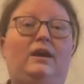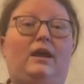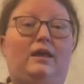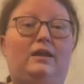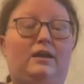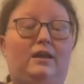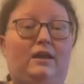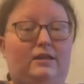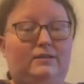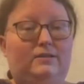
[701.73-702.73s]
and
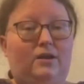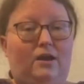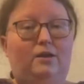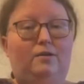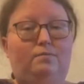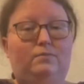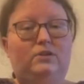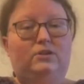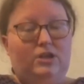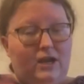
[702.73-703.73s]
it's time
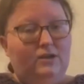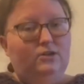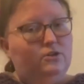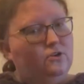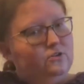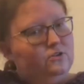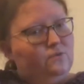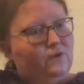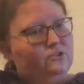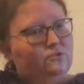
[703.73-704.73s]
to change, you use the
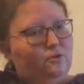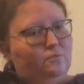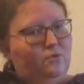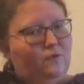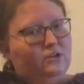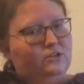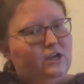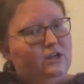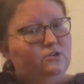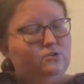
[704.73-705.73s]
restroom, you want to
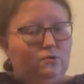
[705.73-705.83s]
change,